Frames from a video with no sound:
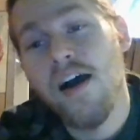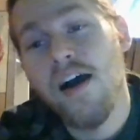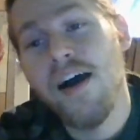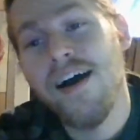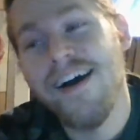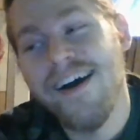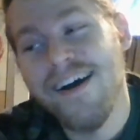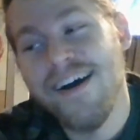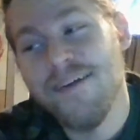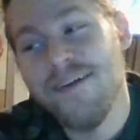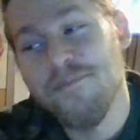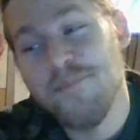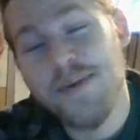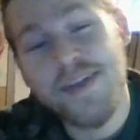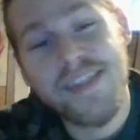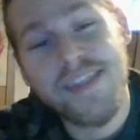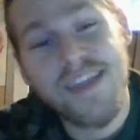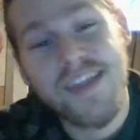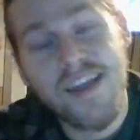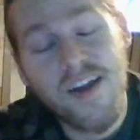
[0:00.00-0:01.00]

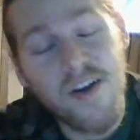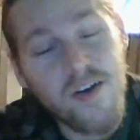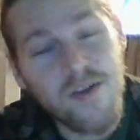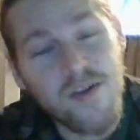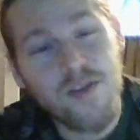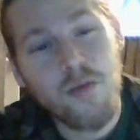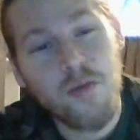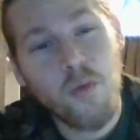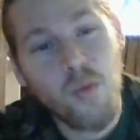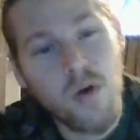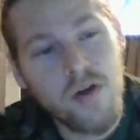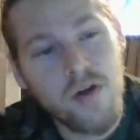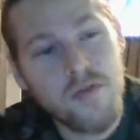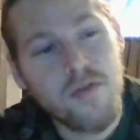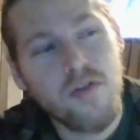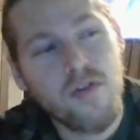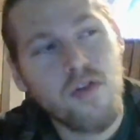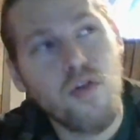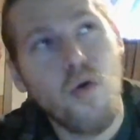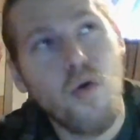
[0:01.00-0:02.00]
but they are the
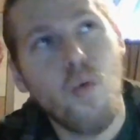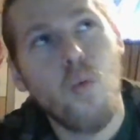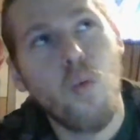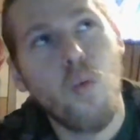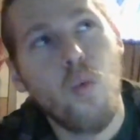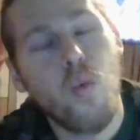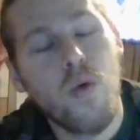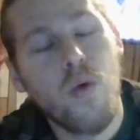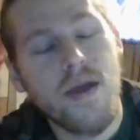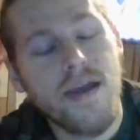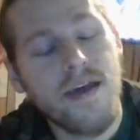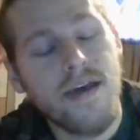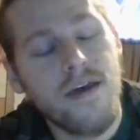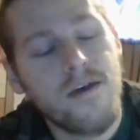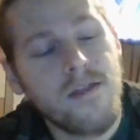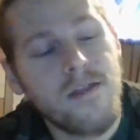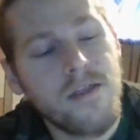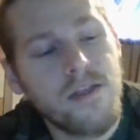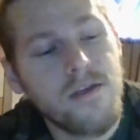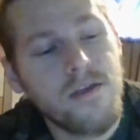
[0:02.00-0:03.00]
ones with